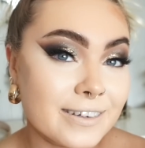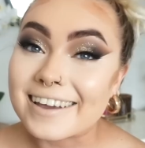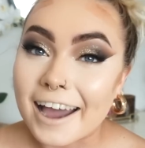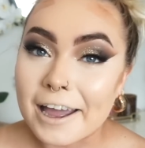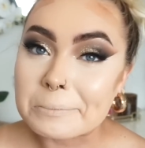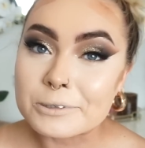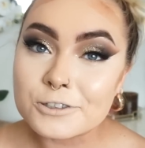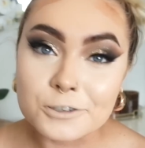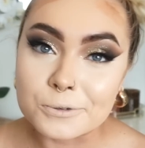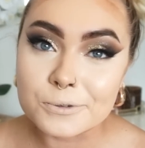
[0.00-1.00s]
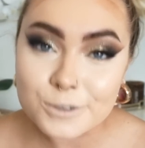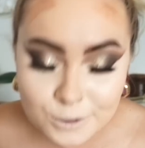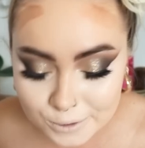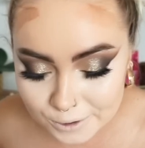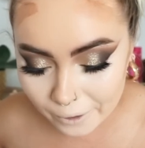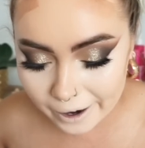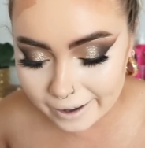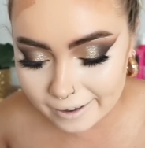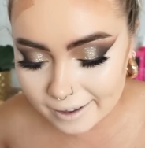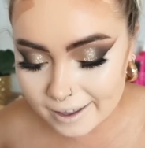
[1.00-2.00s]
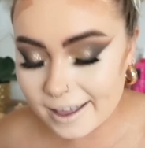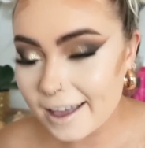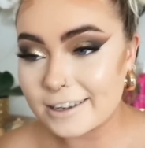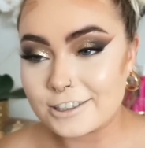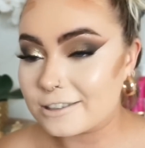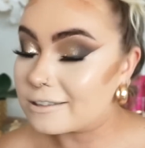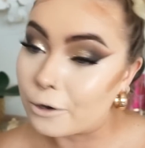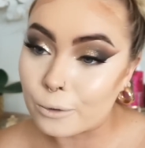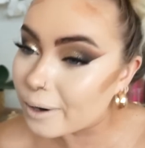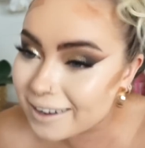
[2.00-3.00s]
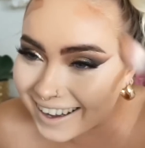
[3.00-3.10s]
I am so, so sorry. I just know. And